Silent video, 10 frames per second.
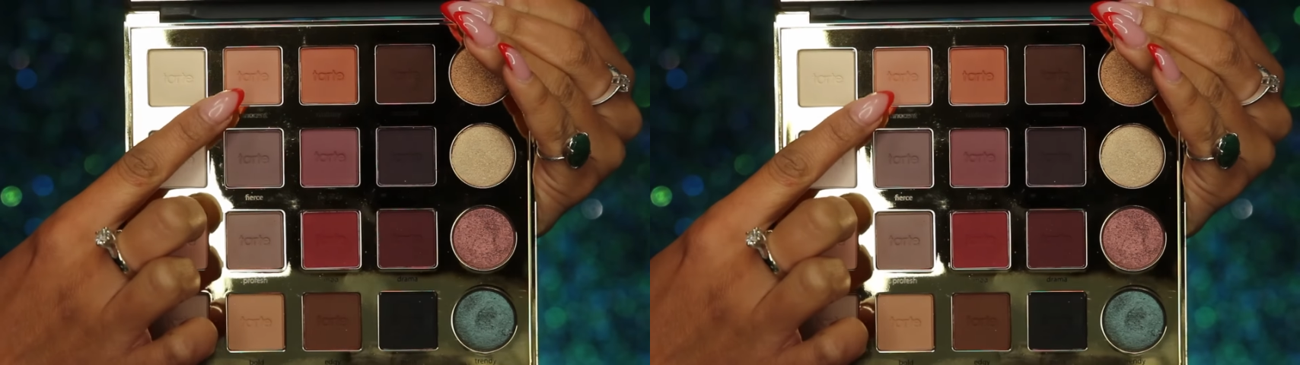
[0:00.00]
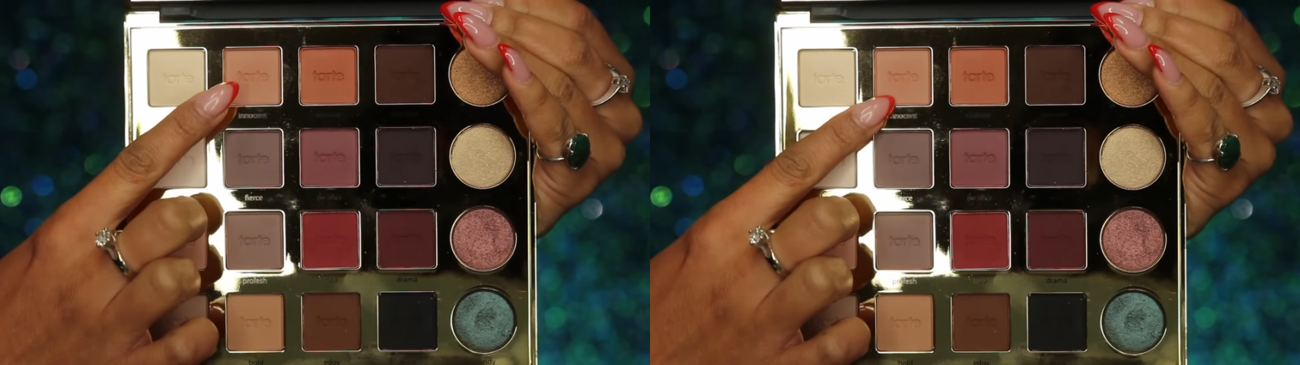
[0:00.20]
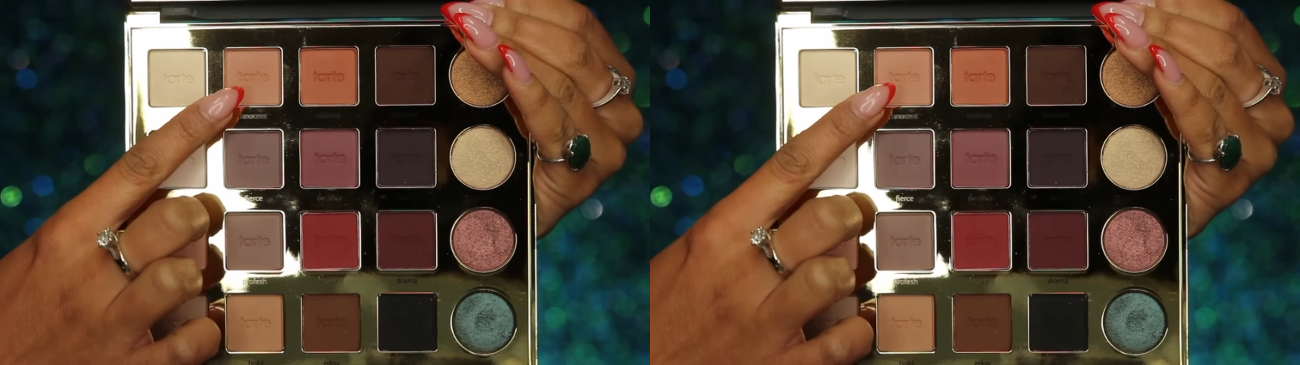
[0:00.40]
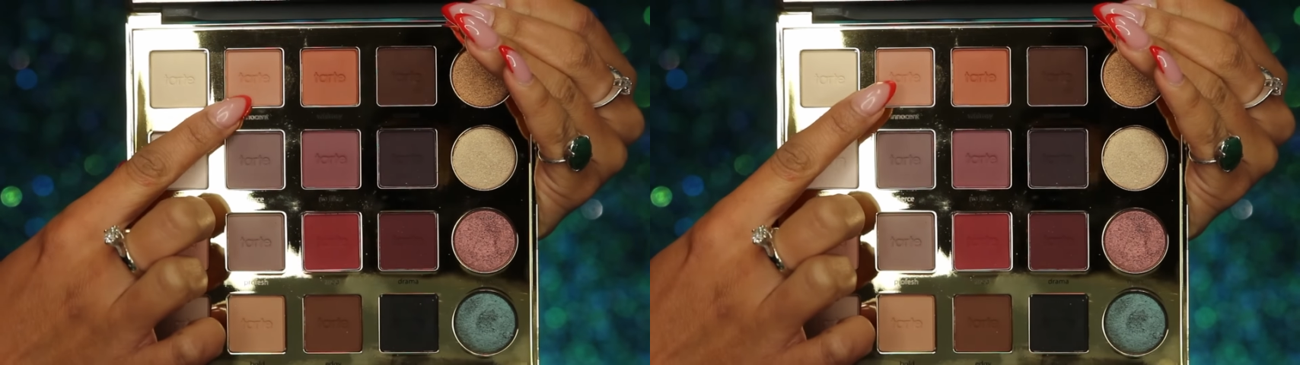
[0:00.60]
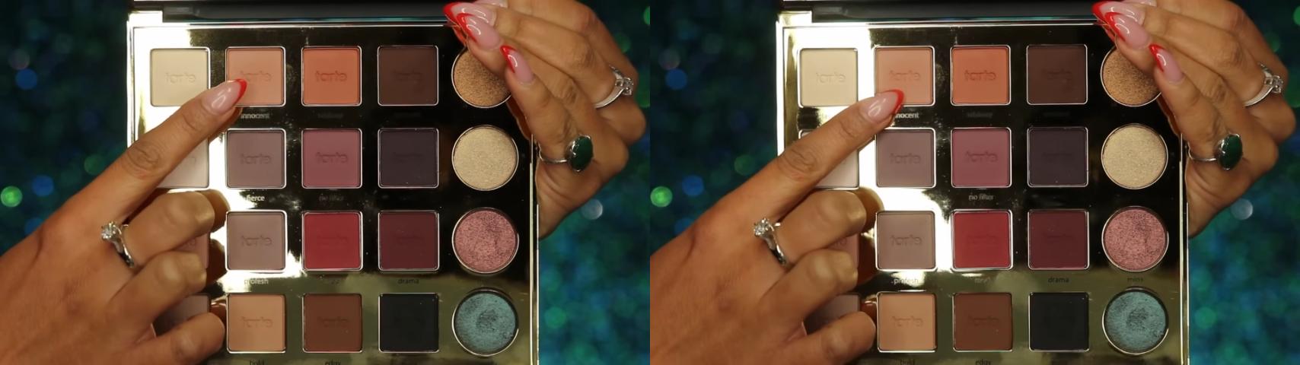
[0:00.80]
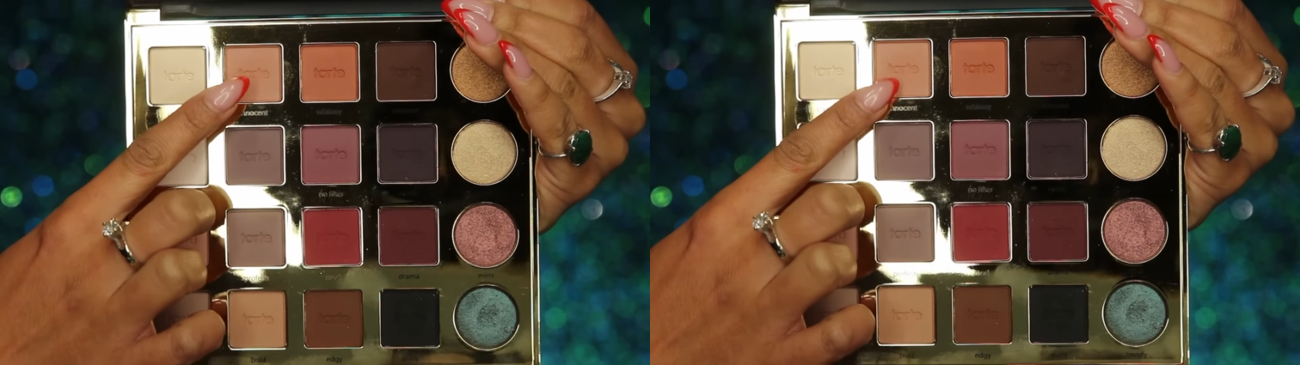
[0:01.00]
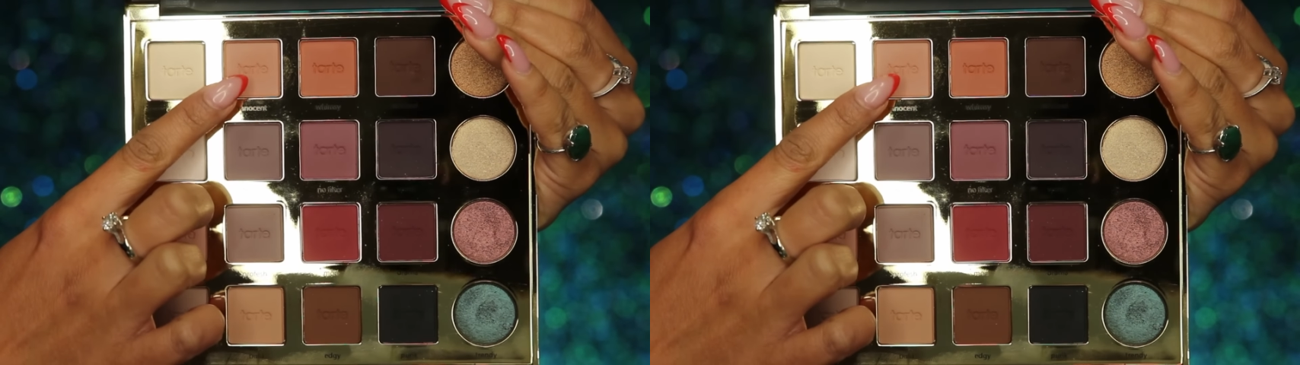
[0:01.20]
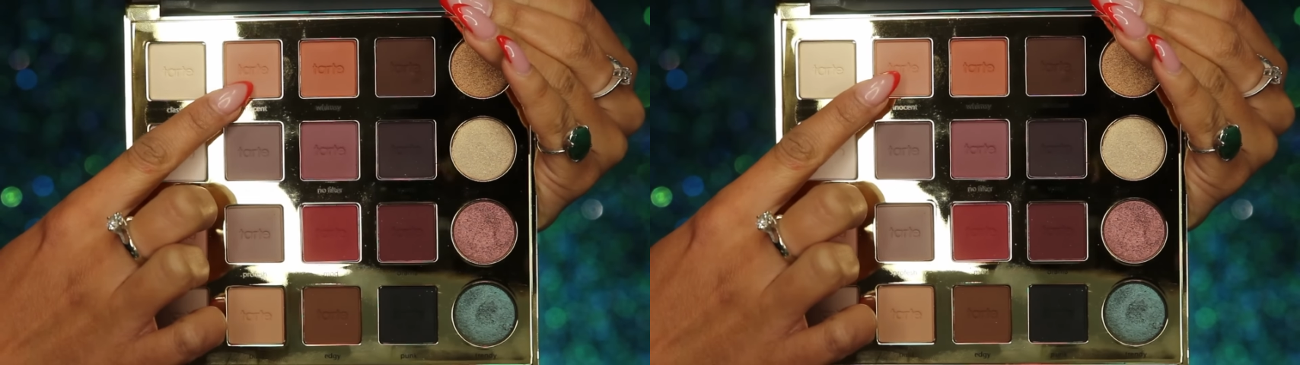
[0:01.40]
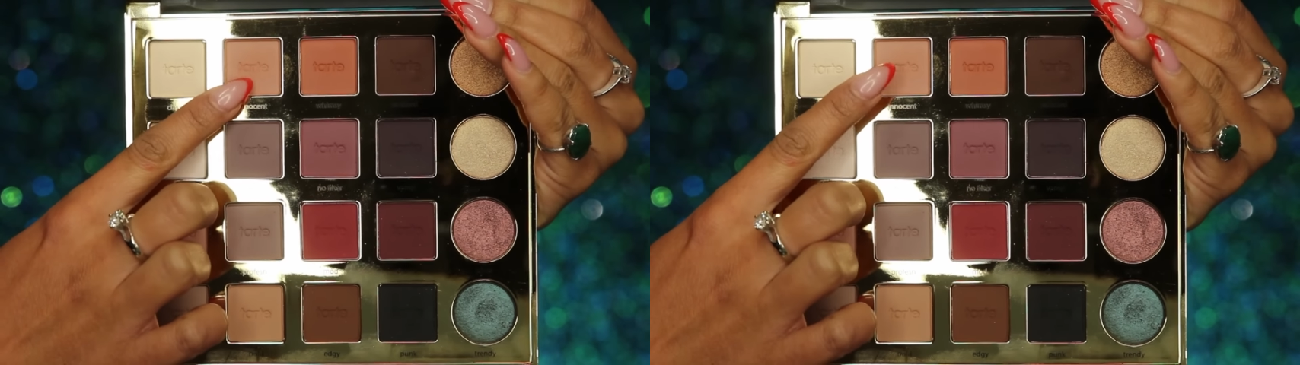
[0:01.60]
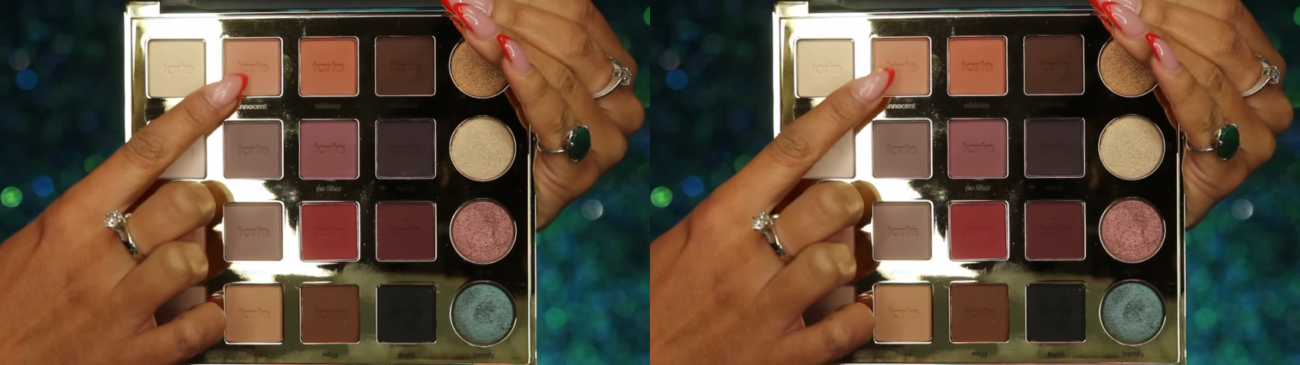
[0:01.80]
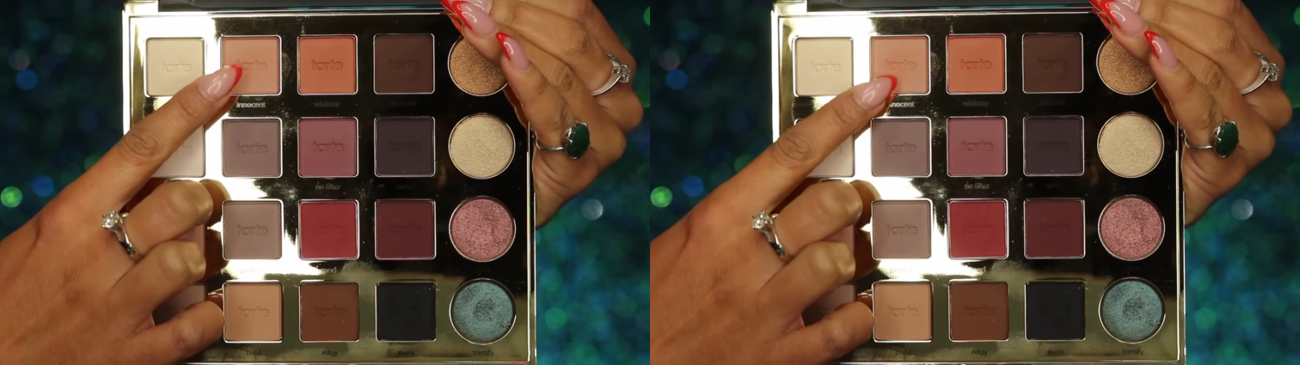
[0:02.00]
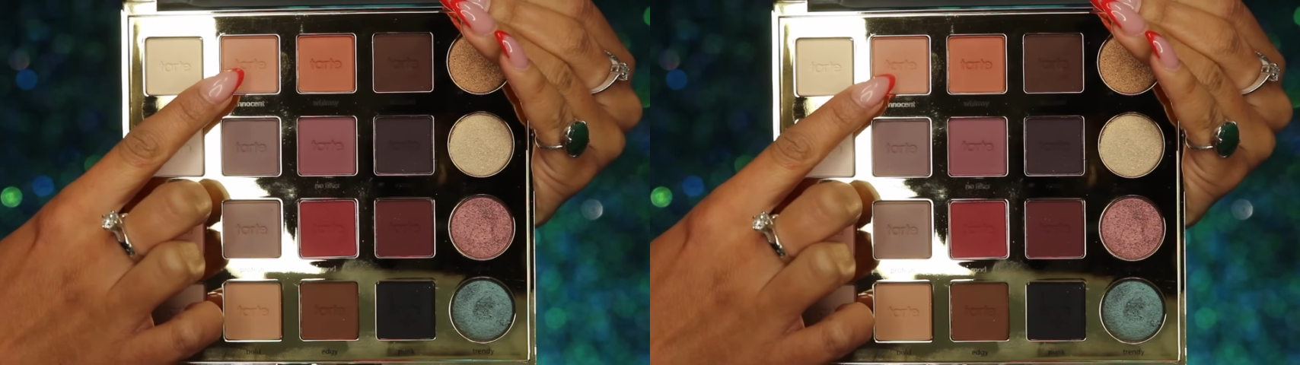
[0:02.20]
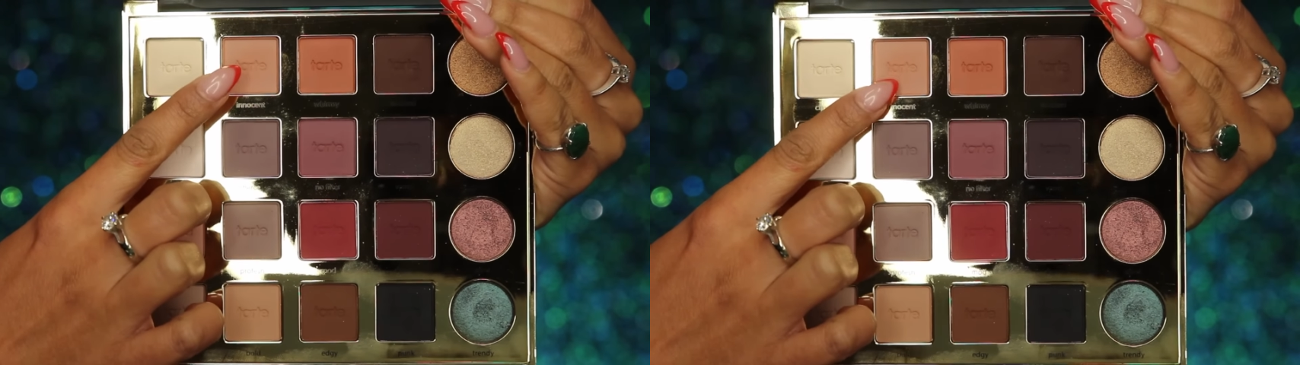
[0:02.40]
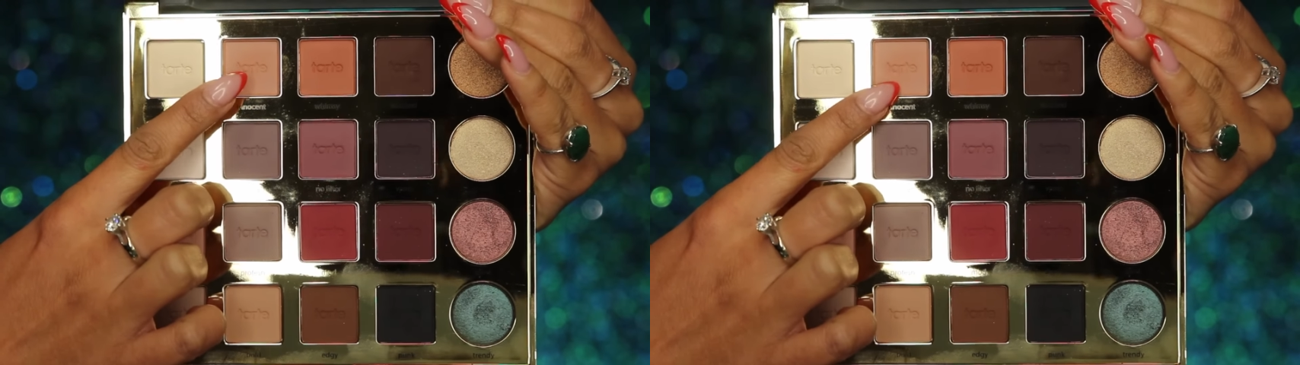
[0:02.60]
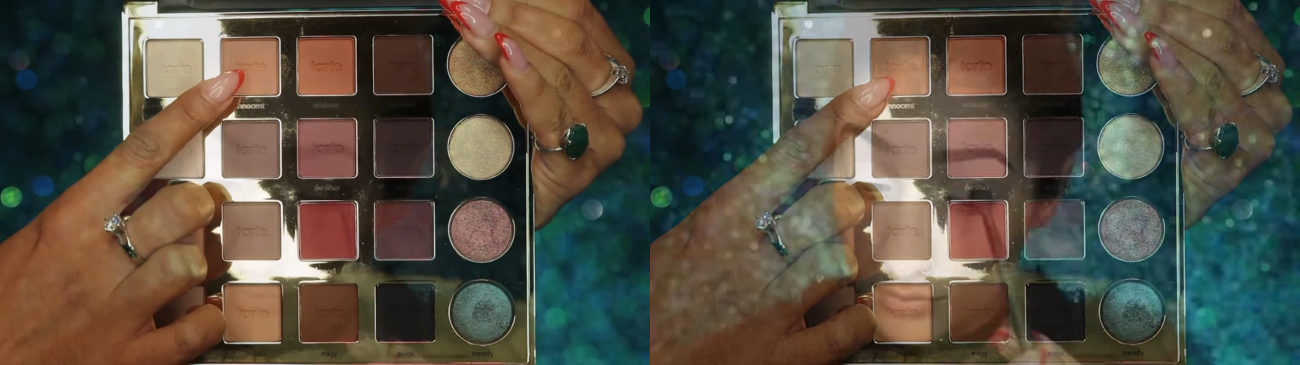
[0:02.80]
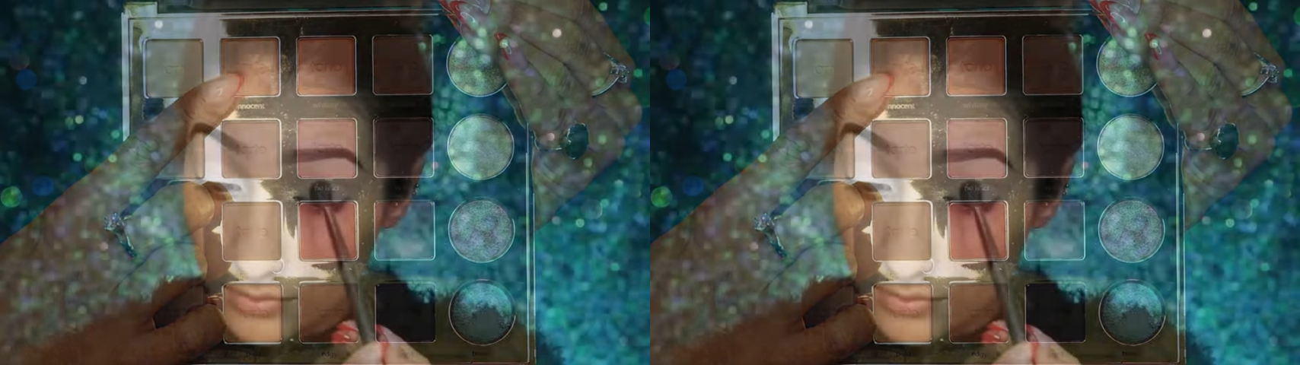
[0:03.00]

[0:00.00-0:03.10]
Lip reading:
(no speaker visible)